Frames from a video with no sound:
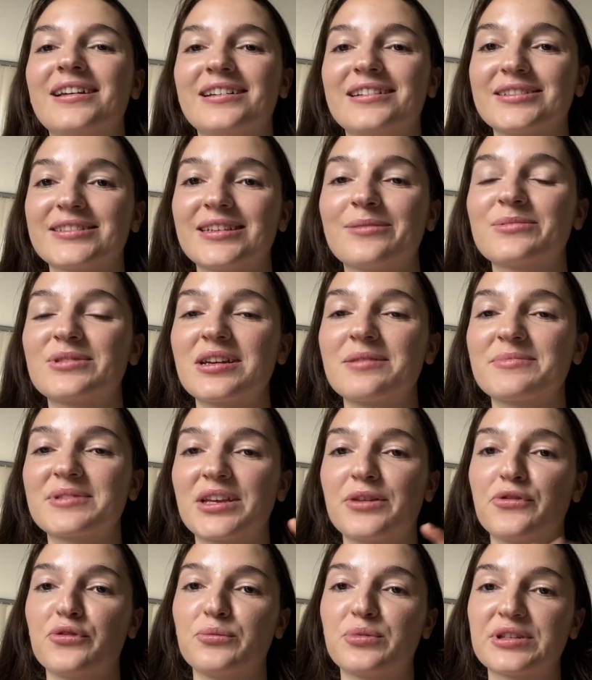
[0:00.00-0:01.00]
Sometimes
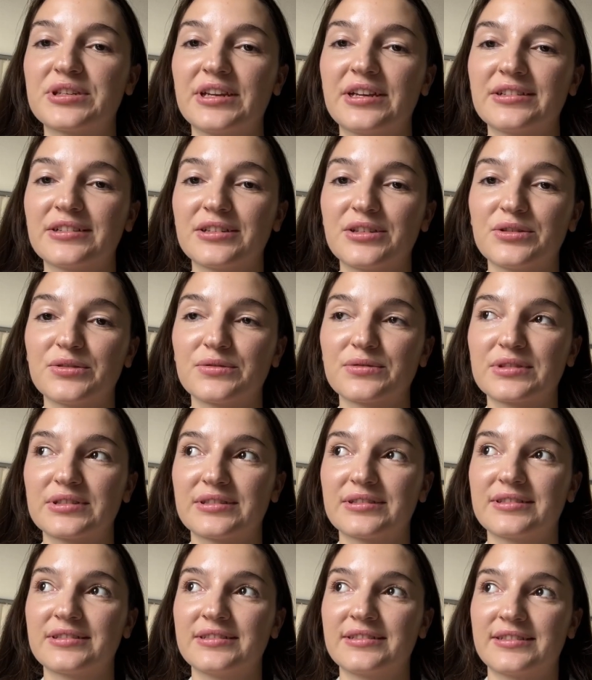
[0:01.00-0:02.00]
I will be telling you
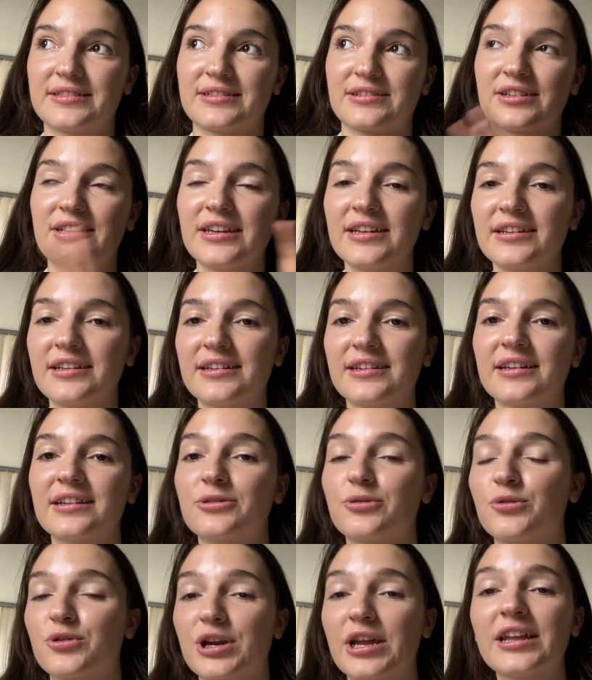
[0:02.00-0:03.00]
that it's arcana
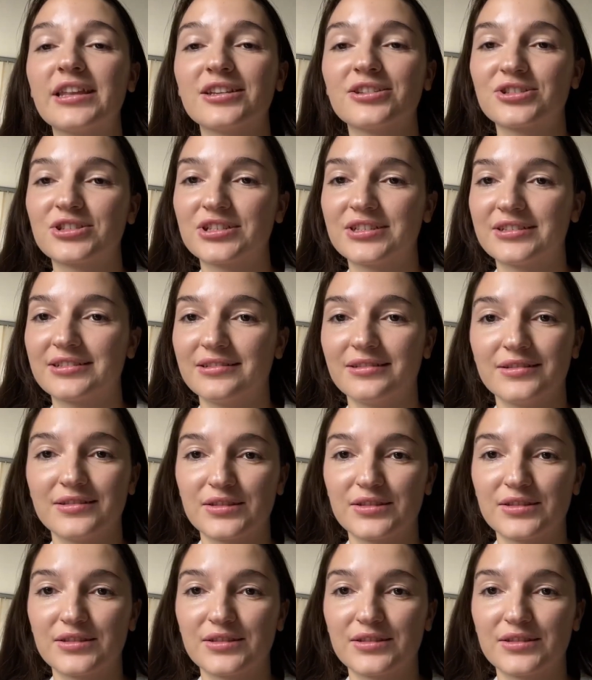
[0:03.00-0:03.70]
or energy,